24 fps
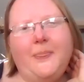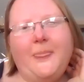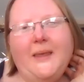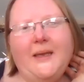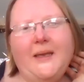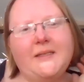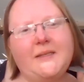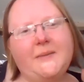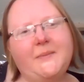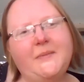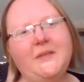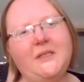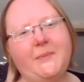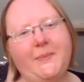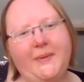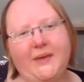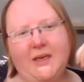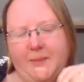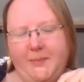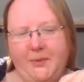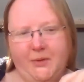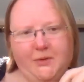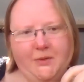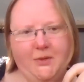Something to pick
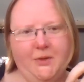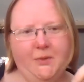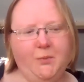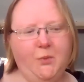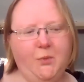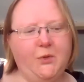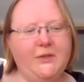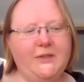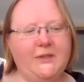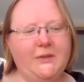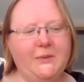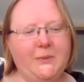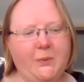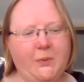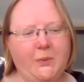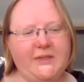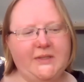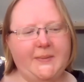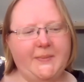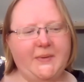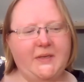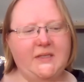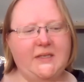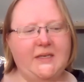up on what
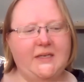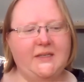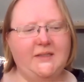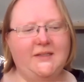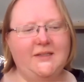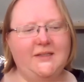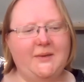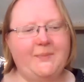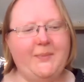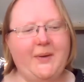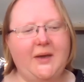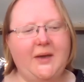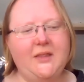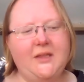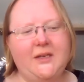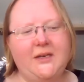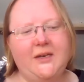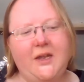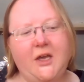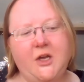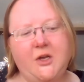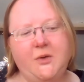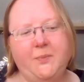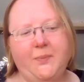Debbie said about the
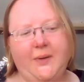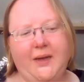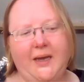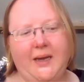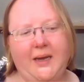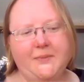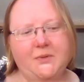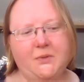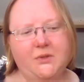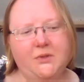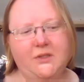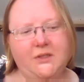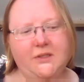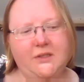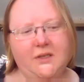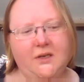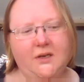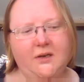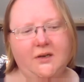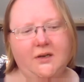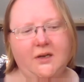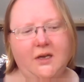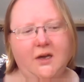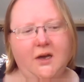loan, perhaps, which is,
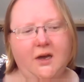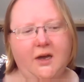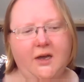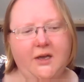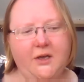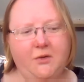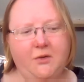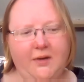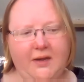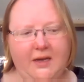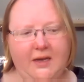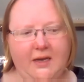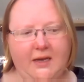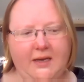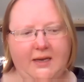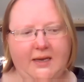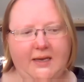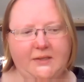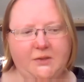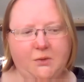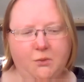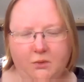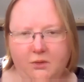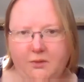I agree,
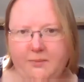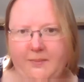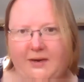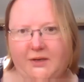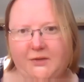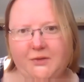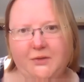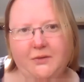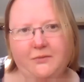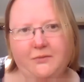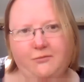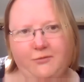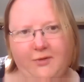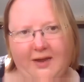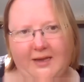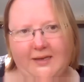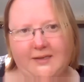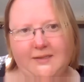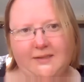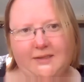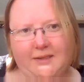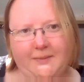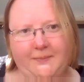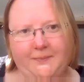it's all a matter of
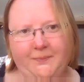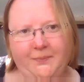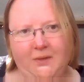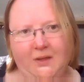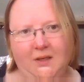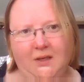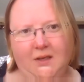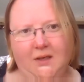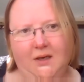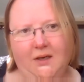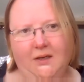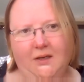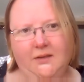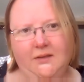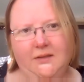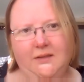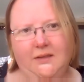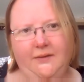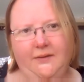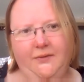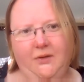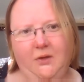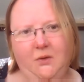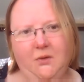risk. And
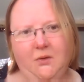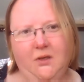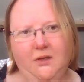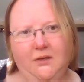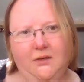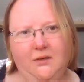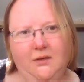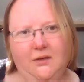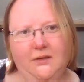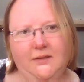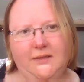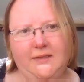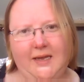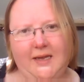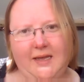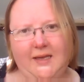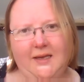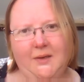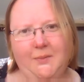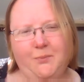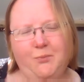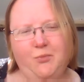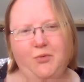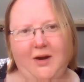if you can take
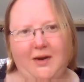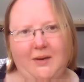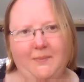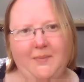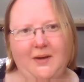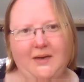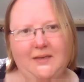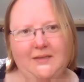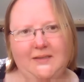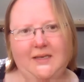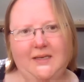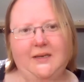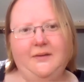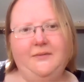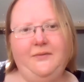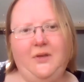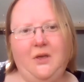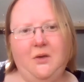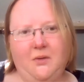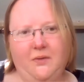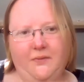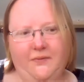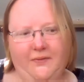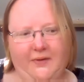a pragmatic
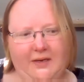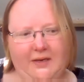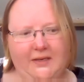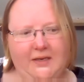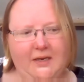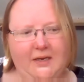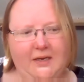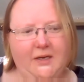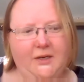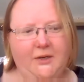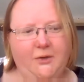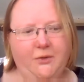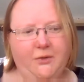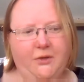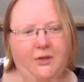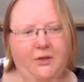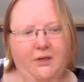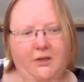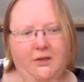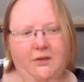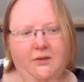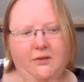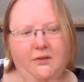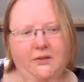view of it, look at